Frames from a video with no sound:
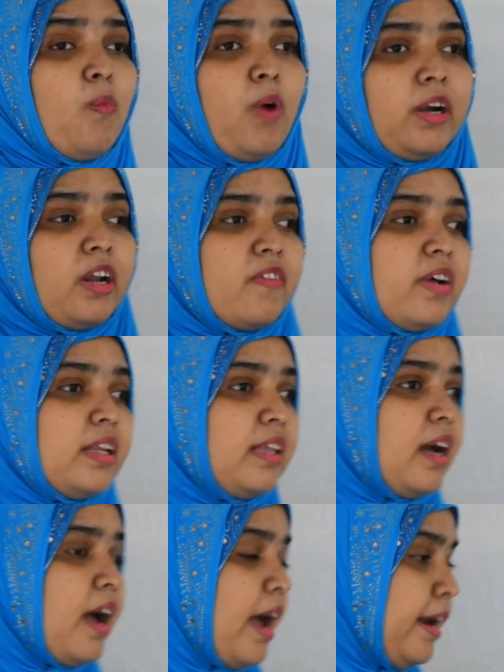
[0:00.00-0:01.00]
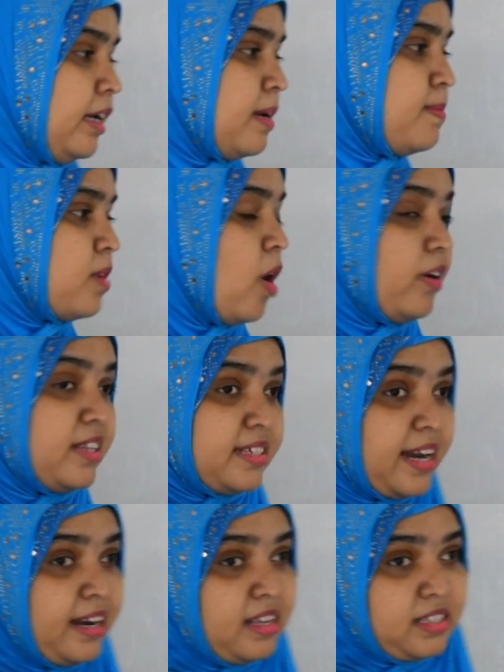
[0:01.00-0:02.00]
Whatever the items
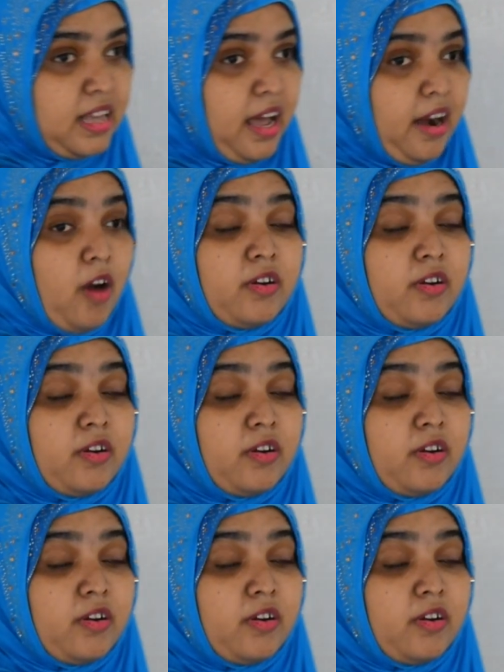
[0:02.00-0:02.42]
outstandings are.